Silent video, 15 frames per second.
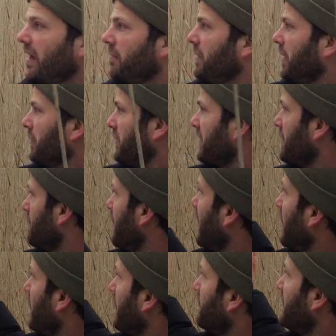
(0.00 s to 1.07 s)
and be able to
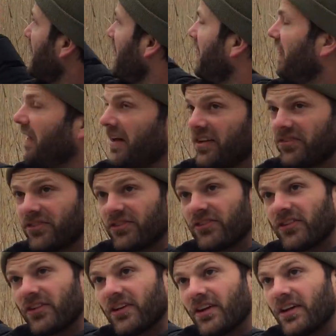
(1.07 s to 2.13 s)
compare them to
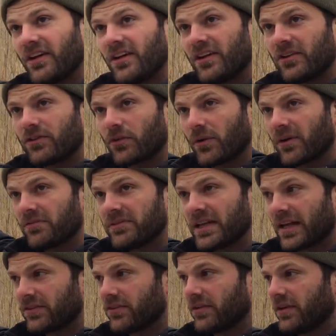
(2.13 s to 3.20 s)
this sort of
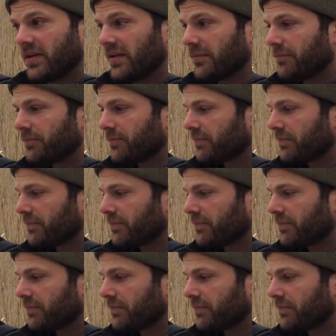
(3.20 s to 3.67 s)
density.